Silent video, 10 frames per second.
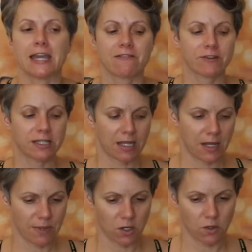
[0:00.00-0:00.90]
every
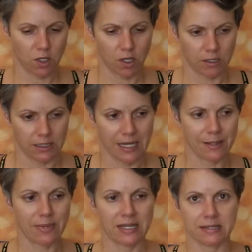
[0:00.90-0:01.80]
time I go to Aldi.
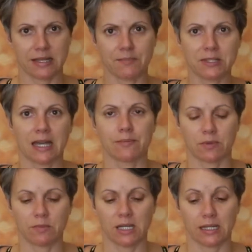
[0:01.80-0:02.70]
I buy some type
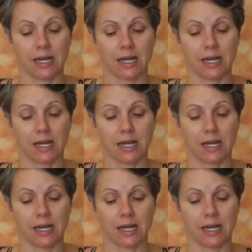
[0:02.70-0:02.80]
of meat.